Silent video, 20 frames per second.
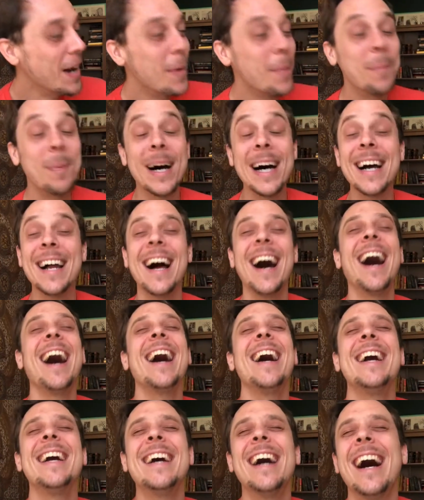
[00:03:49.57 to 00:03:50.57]
but
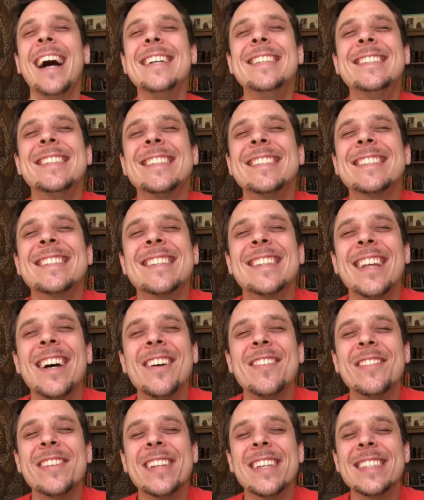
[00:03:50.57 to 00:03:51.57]
I just
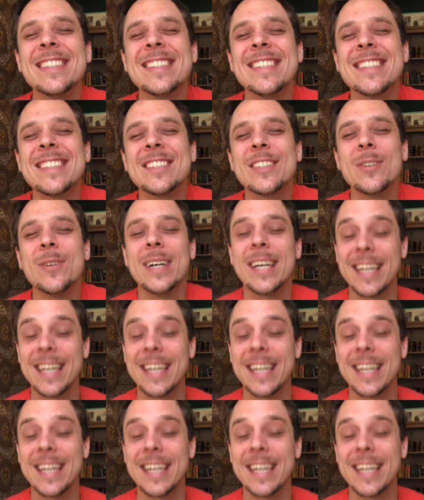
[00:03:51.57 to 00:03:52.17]
loved listening to it,